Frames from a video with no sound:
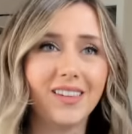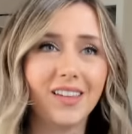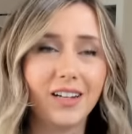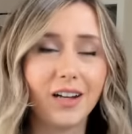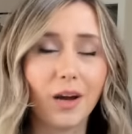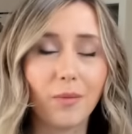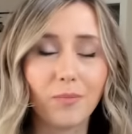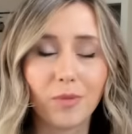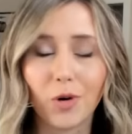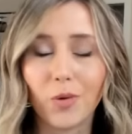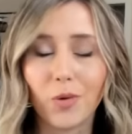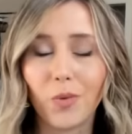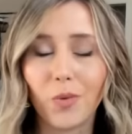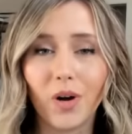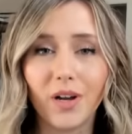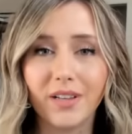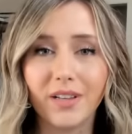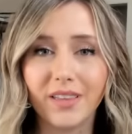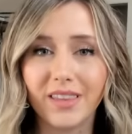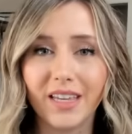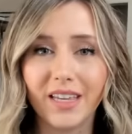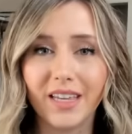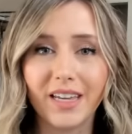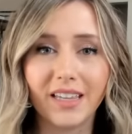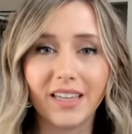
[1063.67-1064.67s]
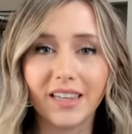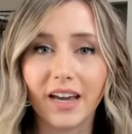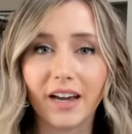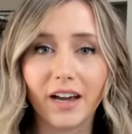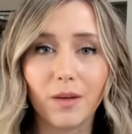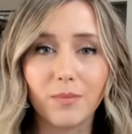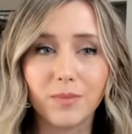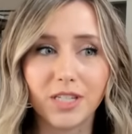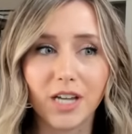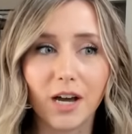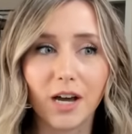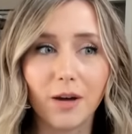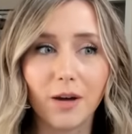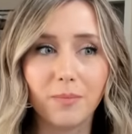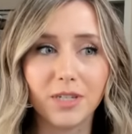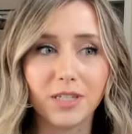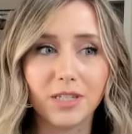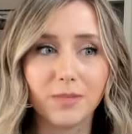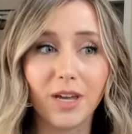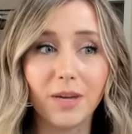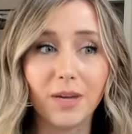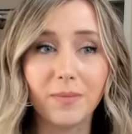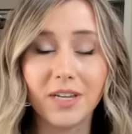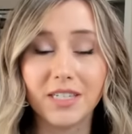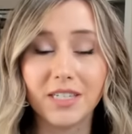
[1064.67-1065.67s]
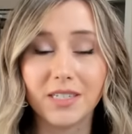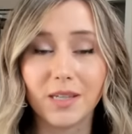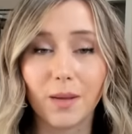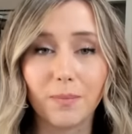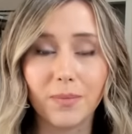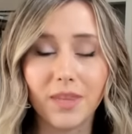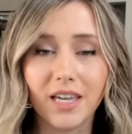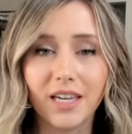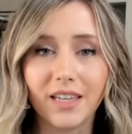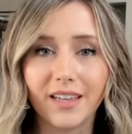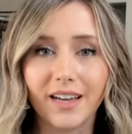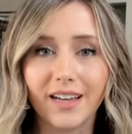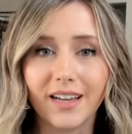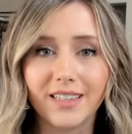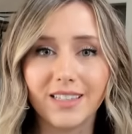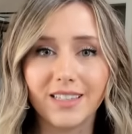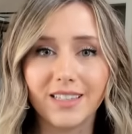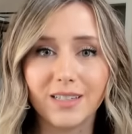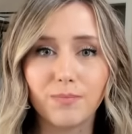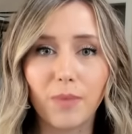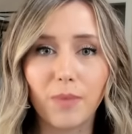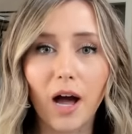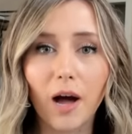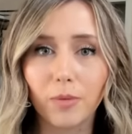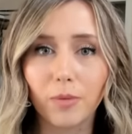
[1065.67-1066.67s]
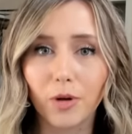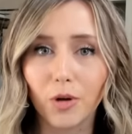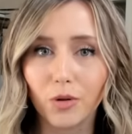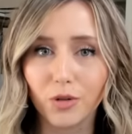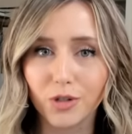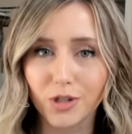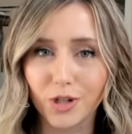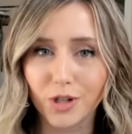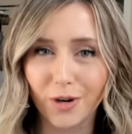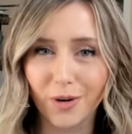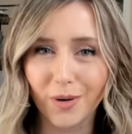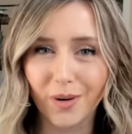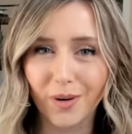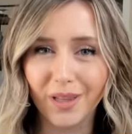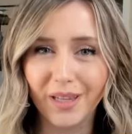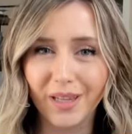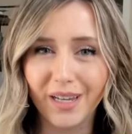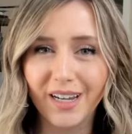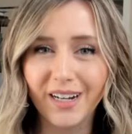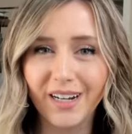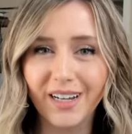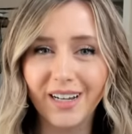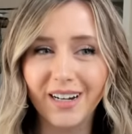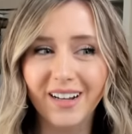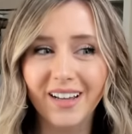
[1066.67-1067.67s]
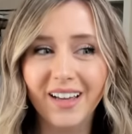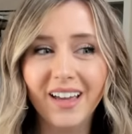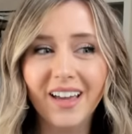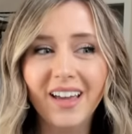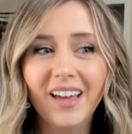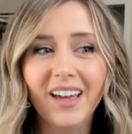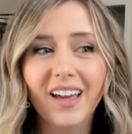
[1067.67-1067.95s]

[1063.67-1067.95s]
the number one thing that comes up is maybe something that's pop culture related